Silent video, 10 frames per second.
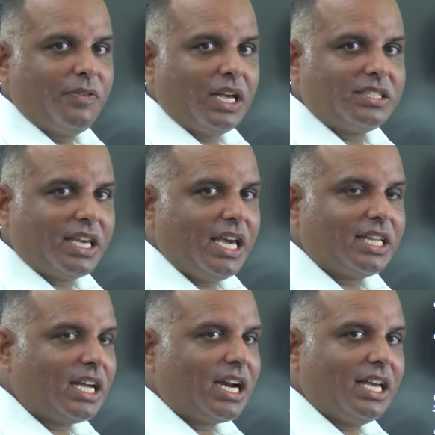we are
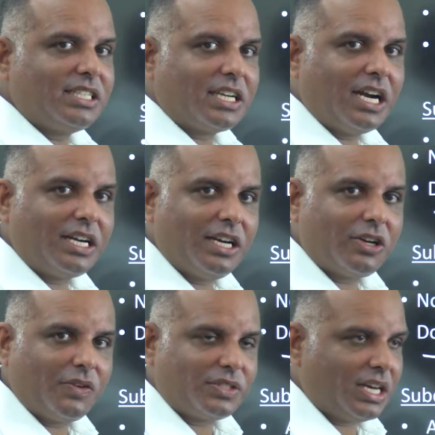saying that lesser content
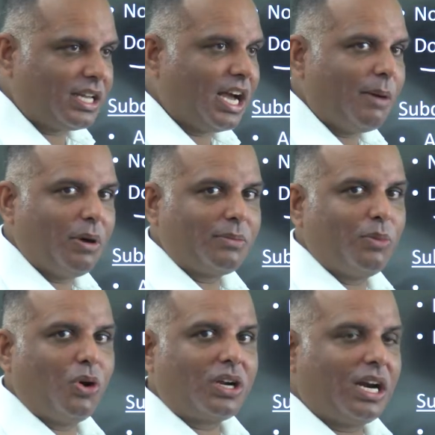of silica but
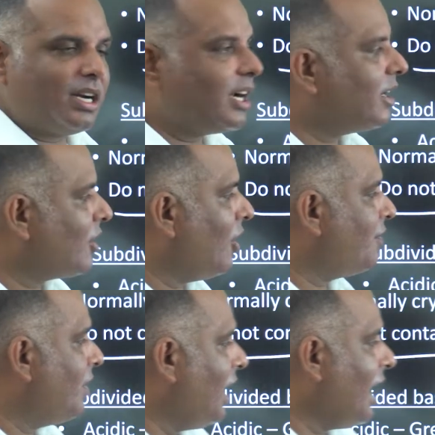more content
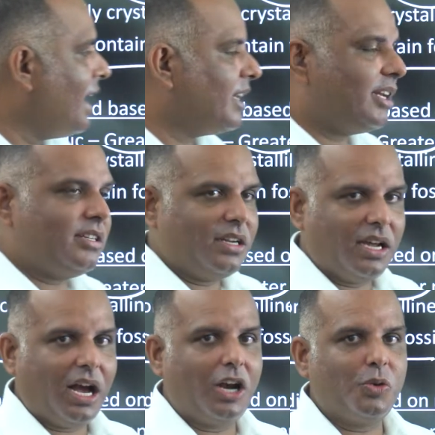of iron,
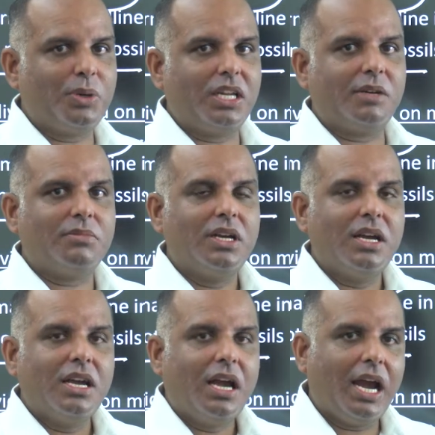aluminium,
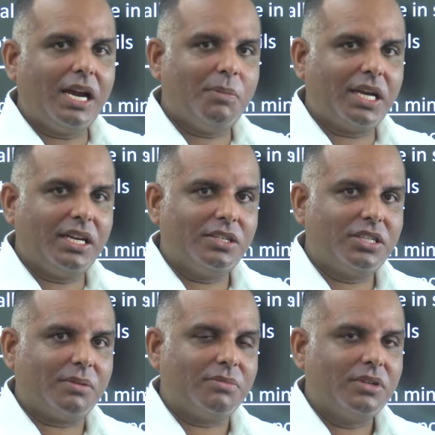and
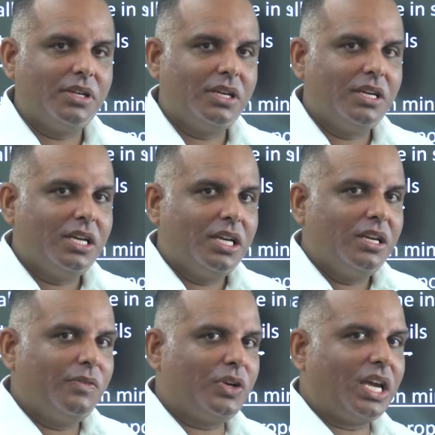magnesium.
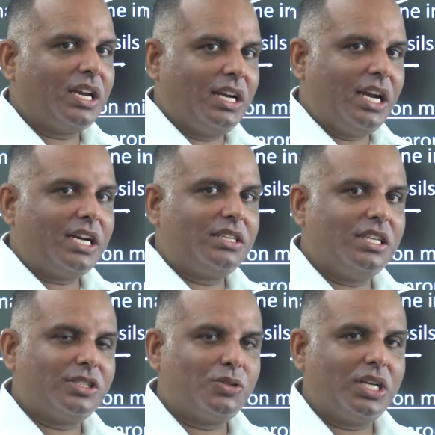If you can relate
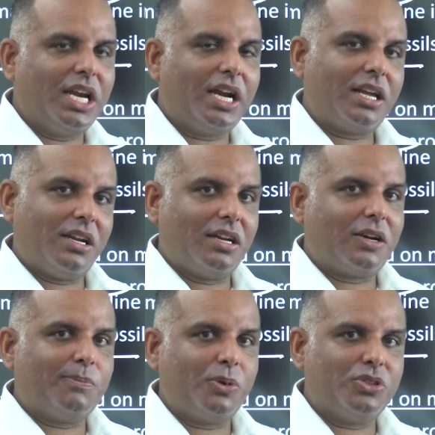this to the internal
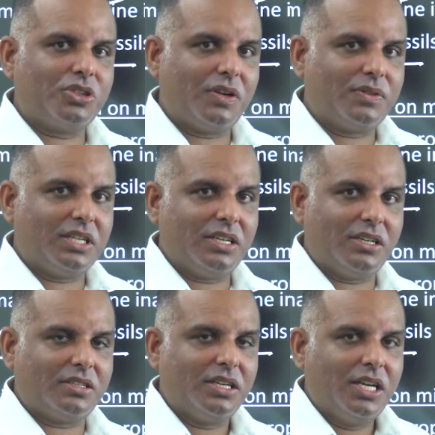composition of the
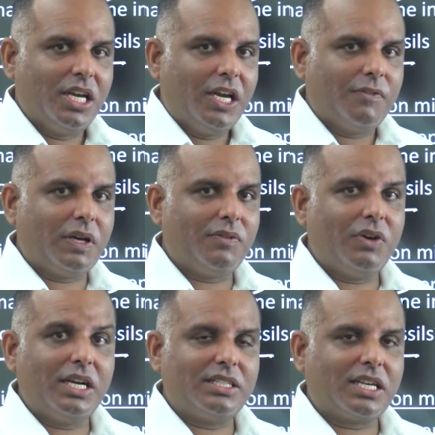earth, when we
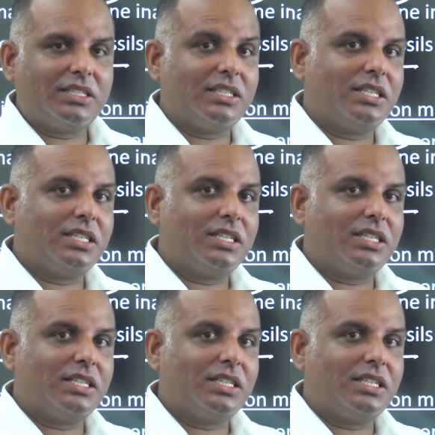were discussing